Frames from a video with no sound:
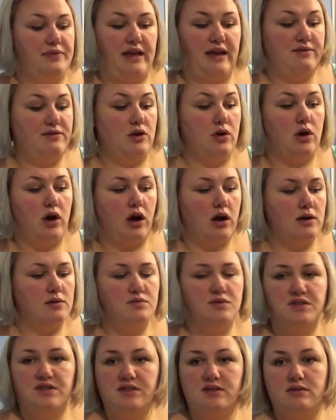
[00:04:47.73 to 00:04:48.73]
They have no
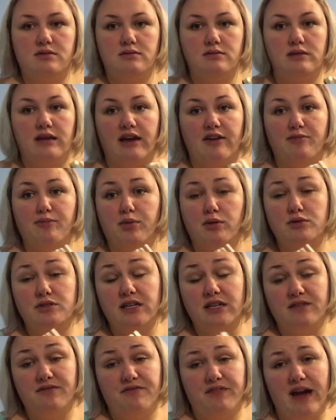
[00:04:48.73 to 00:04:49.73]
carbs. They have
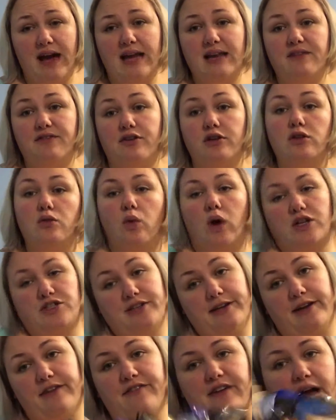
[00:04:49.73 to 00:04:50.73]
protein and fat. If you're
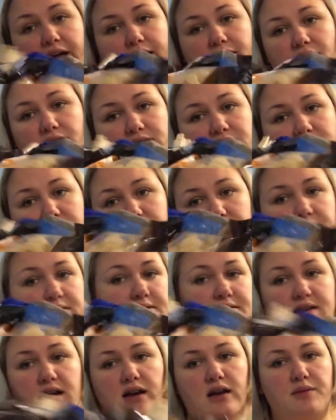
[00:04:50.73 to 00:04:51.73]
watching your fat content, this
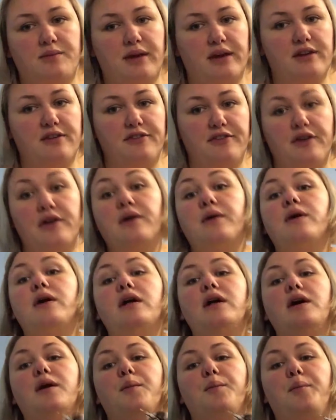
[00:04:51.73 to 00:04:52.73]
is not going to be good for you.
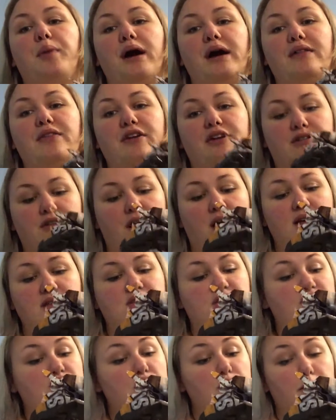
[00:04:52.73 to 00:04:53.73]
But they're not
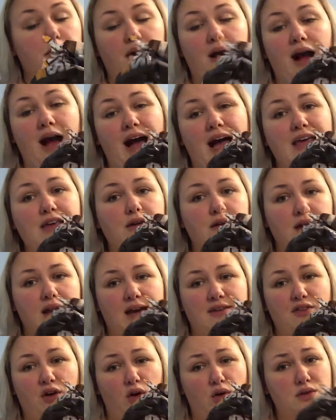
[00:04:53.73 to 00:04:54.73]
super high. You can
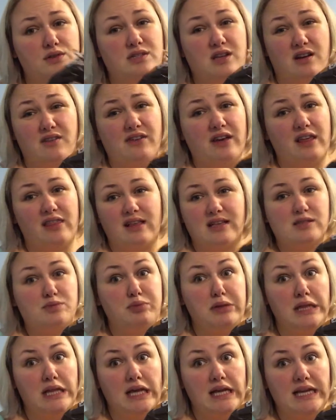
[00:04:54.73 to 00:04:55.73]
have a whole serving, and that's
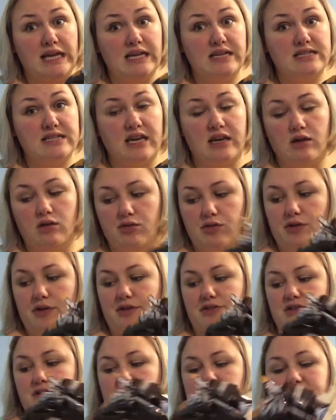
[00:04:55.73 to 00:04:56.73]
plenty to get you through
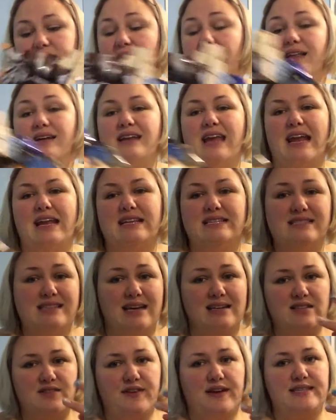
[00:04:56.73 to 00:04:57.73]
your tuna salad, and it
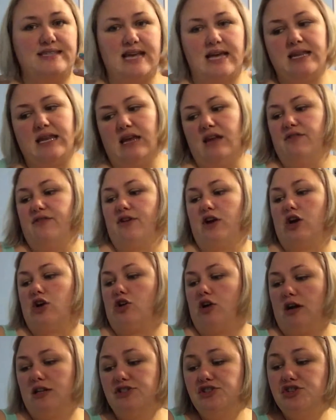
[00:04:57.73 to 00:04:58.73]
satisfies that need for a
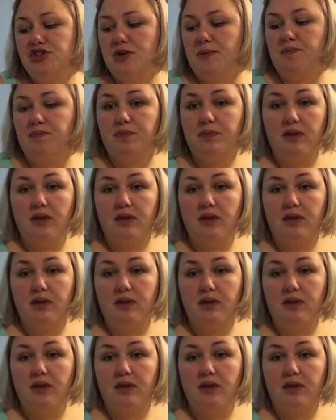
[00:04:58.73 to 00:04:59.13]
crunch.